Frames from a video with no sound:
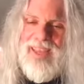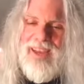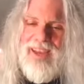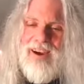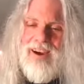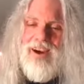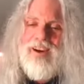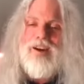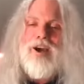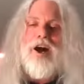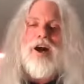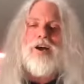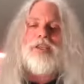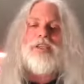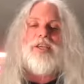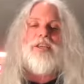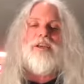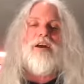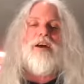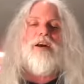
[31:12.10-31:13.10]
are
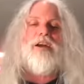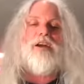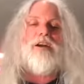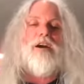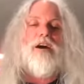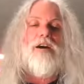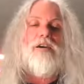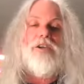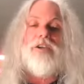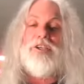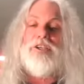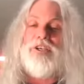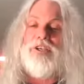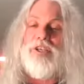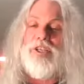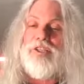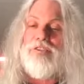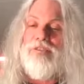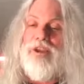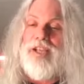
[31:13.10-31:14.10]
causing our car
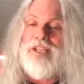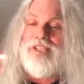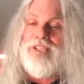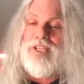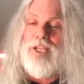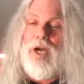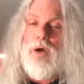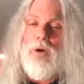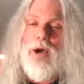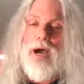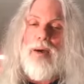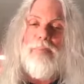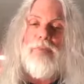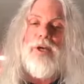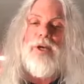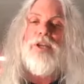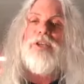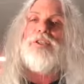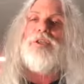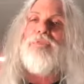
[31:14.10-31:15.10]
insurance rates to go up.
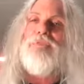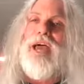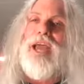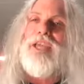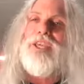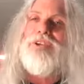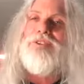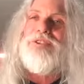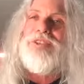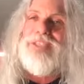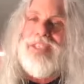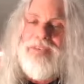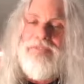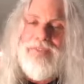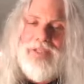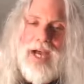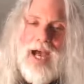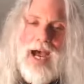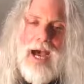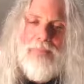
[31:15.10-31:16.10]
So thank you, Steve
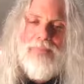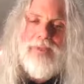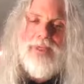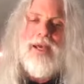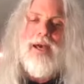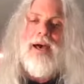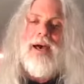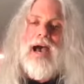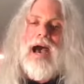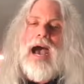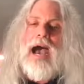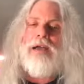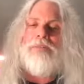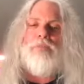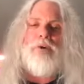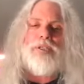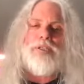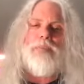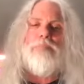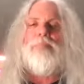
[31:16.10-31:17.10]
Jobs. I
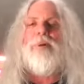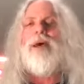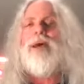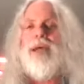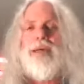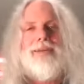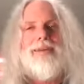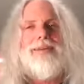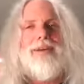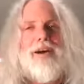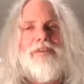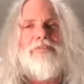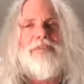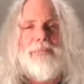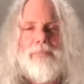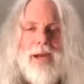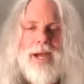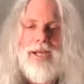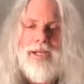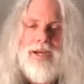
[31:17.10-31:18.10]
wasn't paying enough for
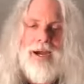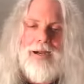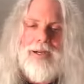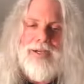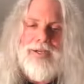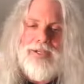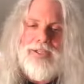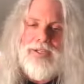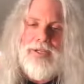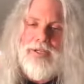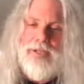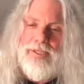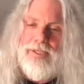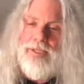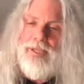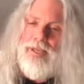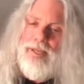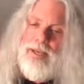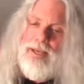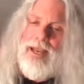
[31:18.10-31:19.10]
my car insurance,
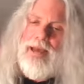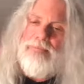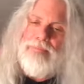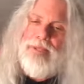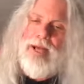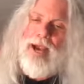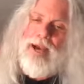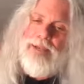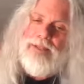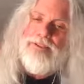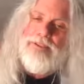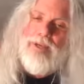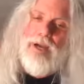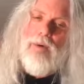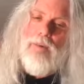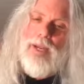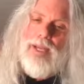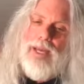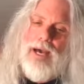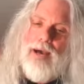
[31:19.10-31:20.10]
and I'm glad it's
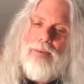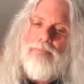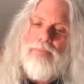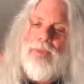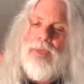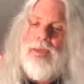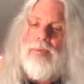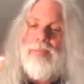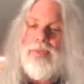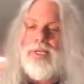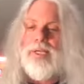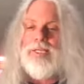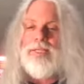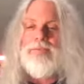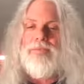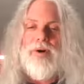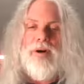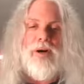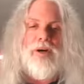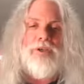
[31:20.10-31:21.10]
going up because
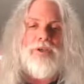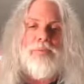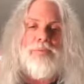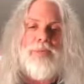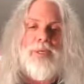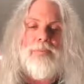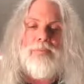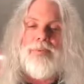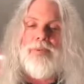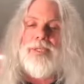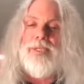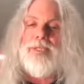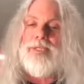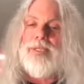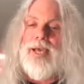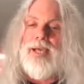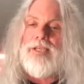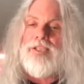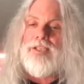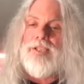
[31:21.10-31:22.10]
of all you people that
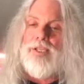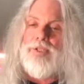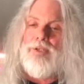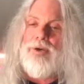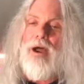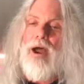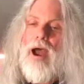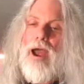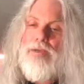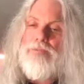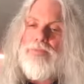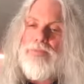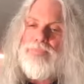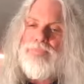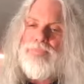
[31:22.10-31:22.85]
text and drive.